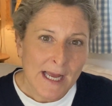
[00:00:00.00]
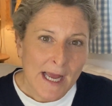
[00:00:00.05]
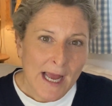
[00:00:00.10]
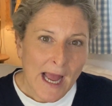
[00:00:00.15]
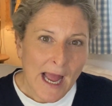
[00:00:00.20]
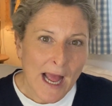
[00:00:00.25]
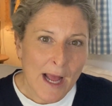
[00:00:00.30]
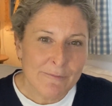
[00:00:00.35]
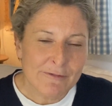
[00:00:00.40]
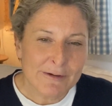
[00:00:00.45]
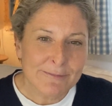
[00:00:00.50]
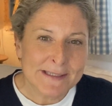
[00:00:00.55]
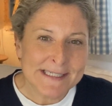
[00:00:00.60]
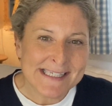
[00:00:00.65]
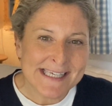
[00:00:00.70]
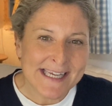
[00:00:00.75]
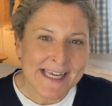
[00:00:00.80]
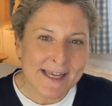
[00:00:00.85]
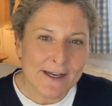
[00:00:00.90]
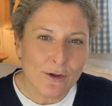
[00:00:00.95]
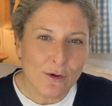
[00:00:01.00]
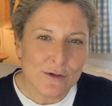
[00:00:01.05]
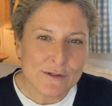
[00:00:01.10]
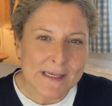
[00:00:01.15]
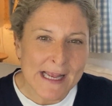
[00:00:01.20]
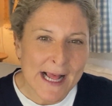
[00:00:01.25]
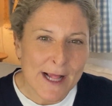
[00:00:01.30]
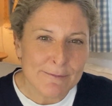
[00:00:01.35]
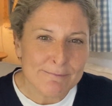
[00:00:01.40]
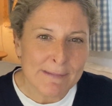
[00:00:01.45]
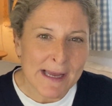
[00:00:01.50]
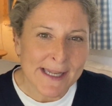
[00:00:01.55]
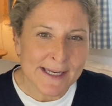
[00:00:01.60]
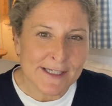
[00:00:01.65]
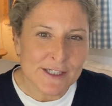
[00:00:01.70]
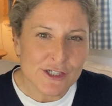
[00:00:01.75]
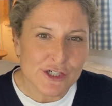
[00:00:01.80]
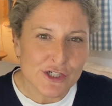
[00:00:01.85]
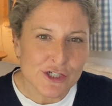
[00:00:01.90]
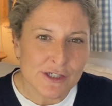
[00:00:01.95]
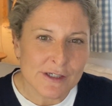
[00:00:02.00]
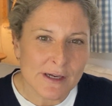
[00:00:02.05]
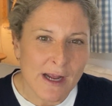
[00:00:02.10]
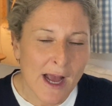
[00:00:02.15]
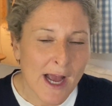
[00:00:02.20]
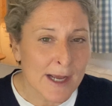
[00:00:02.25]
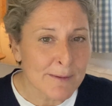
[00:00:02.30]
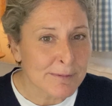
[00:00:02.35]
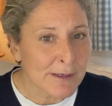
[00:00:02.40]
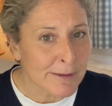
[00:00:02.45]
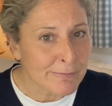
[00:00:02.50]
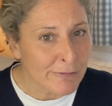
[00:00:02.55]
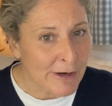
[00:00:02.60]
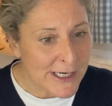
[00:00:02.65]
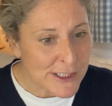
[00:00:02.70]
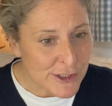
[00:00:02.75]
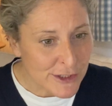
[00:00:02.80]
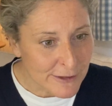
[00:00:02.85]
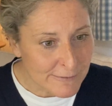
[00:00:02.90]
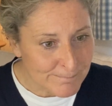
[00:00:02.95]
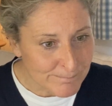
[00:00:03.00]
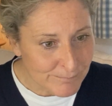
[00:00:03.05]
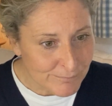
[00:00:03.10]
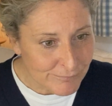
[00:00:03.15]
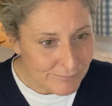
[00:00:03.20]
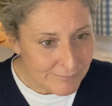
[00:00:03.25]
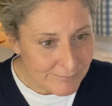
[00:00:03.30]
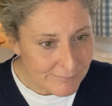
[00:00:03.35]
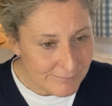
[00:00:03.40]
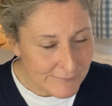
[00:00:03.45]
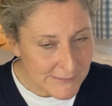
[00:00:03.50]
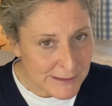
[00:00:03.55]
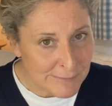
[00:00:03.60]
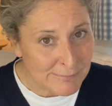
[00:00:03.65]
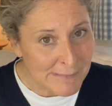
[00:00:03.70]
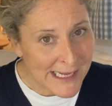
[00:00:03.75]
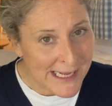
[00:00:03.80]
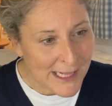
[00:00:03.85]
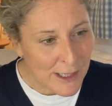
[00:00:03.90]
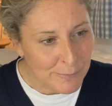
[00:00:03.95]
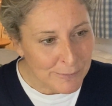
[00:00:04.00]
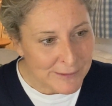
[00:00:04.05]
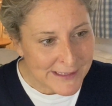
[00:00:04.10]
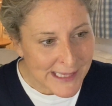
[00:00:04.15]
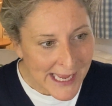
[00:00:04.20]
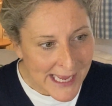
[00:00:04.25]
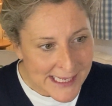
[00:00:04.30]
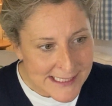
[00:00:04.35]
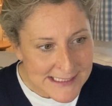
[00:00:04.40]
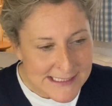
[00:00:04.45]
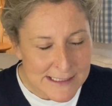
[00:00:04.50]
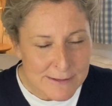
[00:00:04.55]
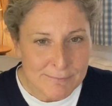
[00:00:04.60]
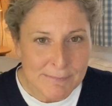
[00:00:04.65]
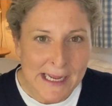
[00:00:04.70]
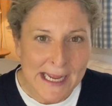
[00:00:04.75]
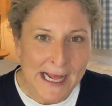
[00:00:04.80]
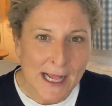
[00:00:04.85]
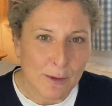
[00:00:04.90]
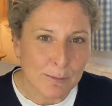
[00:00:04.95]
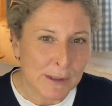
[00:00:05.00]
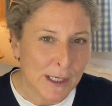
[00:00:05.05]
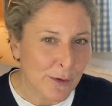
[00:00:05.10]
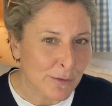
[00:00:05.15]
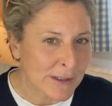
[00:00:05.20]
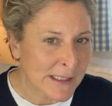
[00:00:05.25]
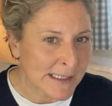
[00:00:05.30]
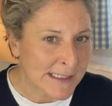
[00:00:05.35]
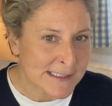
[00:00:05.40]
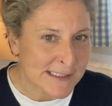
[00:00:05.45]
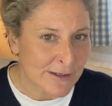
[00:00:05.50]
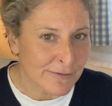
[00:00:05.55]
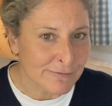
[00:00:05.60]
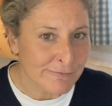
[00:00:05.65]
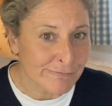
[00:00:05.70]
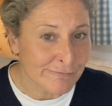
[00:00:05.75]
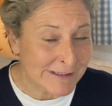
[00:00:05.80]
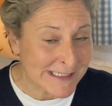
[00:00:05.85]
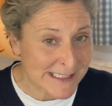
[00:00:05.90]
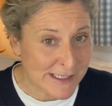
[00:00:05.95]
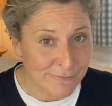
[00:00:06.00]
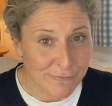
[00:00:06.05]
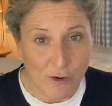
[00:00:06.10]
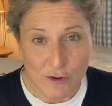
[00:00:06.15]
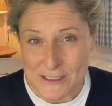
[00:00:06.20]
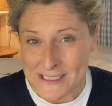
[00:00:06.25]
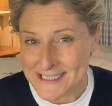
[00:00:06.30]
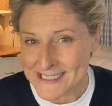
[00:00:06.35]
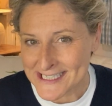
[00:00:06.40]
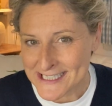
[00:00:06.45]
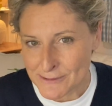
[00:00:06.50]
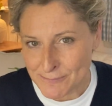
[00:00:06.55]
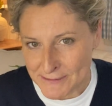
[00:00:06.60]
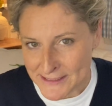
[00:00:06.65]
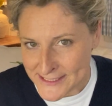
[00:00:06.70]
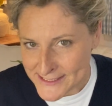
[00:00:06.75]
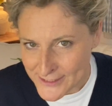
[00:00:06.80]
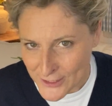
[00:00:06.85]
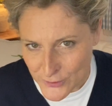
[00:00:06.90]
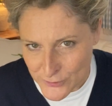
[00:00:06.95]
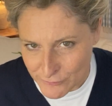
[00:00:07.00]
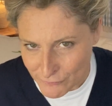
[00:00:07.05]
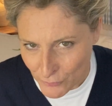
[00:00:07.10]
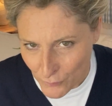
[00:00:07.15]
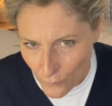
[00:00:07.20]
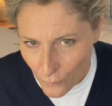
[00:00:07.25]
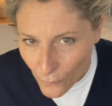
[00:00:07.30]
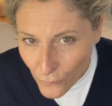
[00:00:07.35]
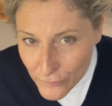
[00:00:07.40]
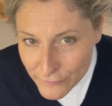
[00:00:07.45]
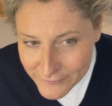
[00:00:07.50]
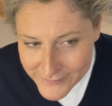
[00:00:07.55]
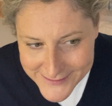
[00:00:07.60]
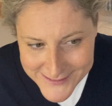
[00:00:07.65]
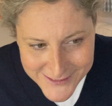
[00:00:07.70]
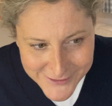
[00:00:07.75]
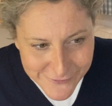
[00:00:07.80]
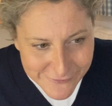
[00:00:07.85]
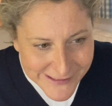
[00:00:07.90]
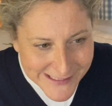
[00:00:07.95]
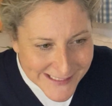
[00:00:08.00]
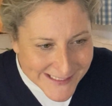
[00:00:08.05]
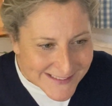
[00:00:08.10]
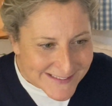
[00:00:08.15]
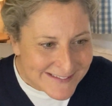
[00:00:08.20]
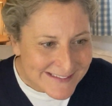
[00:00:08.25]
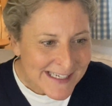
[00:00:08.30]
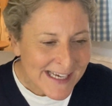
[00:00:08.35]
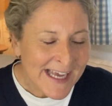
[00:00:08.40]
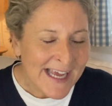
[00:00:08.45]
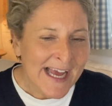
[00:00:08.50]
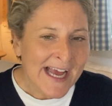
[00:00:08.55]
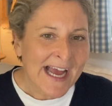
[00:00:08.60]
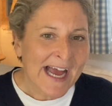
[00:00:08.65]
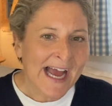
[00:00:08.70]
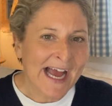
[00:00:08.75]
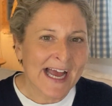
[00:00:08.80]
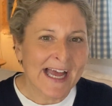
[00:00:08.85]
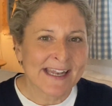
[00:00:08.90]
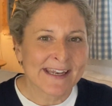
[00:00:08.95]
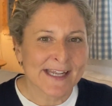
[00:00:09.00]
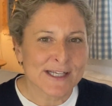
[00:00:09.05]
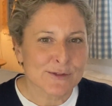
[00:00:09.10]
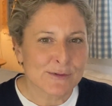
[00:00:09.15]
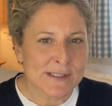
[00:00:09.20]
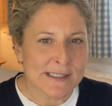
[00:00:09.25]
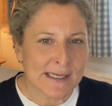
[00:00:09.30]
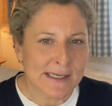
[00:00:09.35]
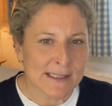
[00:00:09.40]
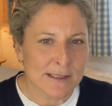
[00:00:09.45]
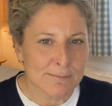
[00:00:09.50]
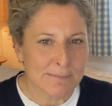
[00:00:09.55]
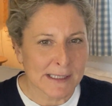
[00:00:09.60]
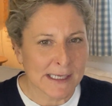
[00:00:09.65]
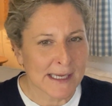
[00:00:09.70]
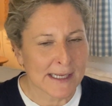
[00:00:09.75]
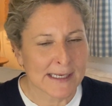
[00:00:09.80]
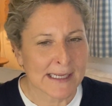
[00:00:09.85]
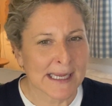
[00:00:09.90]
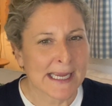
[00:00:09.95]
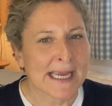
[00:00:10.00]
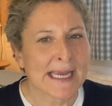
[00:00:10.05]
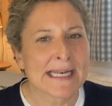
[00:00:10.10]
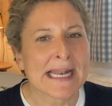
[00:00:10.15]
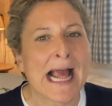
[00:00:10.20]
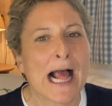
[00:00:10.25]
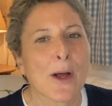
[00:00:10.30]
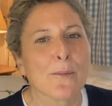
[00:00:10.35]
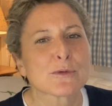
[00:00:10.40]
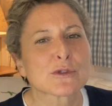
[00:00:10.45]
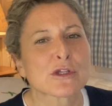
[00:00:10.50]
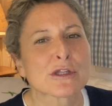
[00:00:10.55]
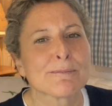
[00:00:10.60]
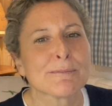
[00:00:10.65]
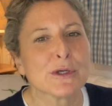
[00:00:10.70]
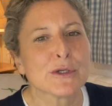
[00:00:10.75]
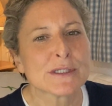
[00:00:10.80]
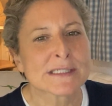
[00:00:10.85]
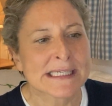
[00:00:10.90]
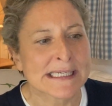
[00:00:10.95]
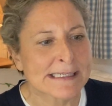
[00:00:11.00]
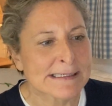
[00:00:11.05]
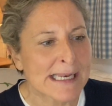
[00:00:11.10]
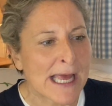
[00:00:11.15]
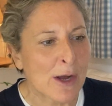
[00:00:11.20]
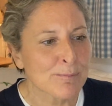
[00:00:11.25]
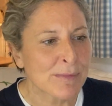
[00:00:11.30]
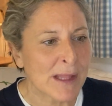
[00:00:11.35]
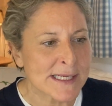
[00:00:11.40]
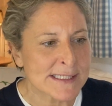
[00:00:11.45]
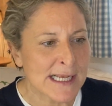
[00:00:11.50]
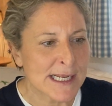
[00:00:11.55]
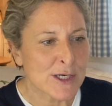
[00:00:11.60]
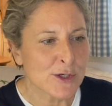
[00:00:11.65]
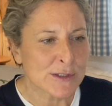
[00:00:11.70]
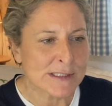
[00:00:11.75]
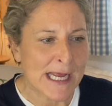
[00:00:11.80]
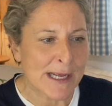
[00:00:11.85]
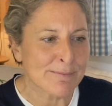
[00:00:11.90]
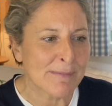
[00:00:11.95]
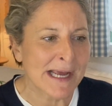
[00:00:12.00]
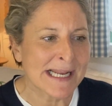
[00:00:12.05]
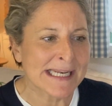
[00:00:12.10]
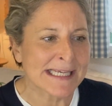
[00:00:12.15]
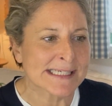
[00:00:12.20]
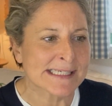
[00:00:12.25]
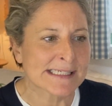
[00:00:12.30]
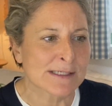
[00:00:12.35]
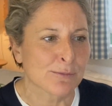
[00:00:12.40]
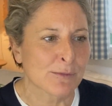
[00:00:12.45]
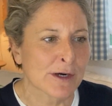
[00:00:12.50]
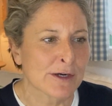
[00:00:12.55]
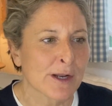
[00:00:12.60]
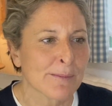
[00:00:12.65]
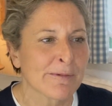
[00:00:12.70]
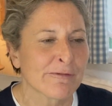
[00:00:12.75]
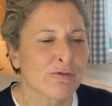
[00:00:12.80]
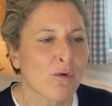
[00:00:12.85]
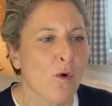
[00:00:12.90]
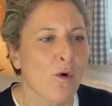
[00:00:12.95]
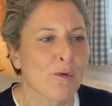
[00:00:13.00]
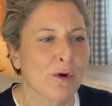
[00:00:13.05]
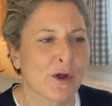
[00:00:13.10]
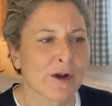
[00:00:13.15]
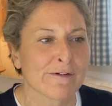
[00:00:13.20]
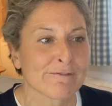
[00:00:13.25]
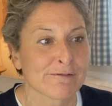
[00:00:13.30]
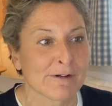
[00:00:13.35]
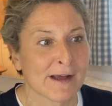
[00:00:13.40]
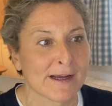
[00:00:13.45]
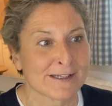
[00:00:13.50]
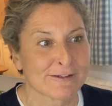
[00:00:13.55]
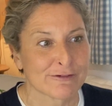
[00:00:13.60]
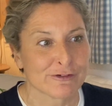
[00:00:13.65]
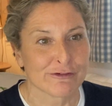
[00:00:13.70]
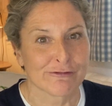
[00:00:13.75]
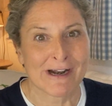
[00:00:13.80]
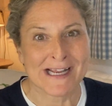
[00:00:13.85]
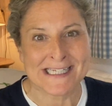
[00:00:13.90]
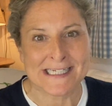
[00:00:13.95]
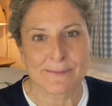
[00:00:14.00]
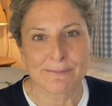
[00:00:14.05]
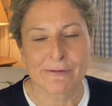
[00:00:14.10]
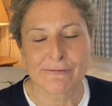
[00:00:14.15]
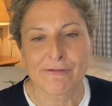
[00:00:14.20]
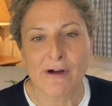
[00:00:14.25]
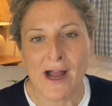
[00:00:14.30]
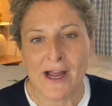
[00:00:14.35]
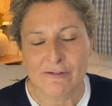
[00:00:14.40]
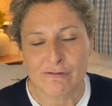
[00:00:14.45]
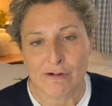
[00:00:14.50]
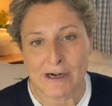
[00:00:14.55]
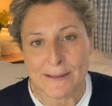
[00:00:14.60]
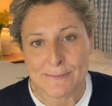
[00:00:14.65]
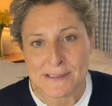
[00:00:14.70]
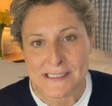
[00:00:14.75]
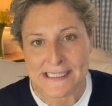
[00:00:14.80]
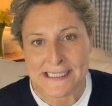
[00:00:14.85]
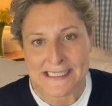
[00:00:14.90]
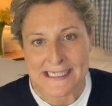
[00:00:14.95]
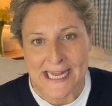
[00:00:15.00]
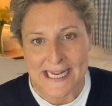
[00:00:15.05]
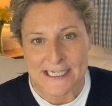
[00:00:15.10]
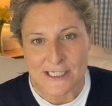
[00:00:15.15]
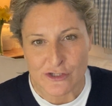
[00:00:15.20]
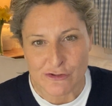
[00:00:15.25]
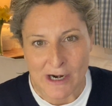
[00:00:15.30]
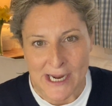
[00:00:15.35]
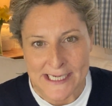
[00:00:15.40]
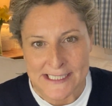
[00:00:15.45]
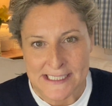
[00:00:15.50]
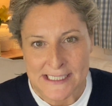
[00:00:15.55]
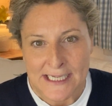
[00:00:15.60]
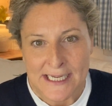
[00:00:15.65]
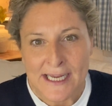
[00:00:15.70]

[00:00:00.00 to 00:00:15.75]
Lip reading: Vitamin C can also help manage high blood pressure. It may help with that. It may help lower the risk of heart disease, but this goes for all of these ingredients. And as we said at the beginning, it helps with immunity. Now, as I look down my list, we're number 4, we're going to fly through the rest. Number 5, grapeseed extract.